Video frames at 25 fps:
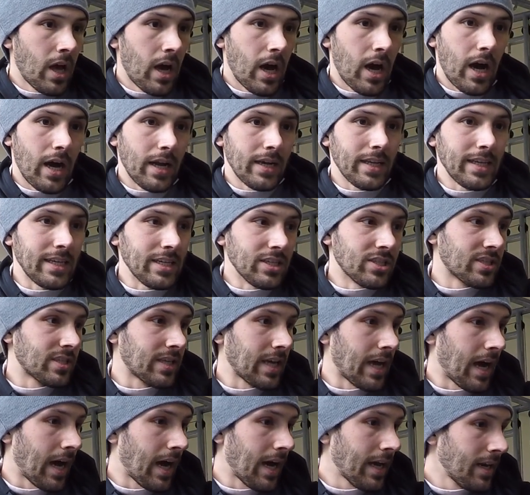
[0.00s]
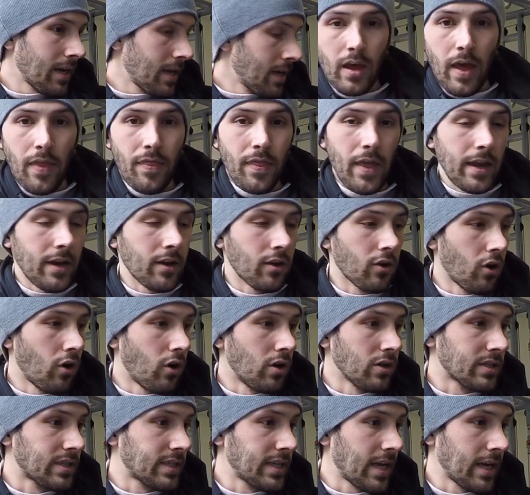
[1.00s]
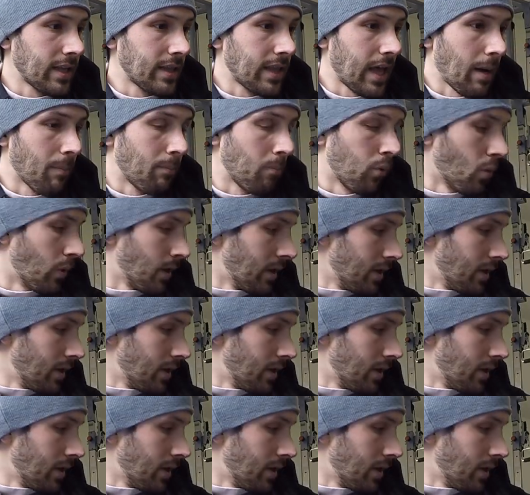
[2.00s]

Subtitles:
on each side, and then you're all set at that point.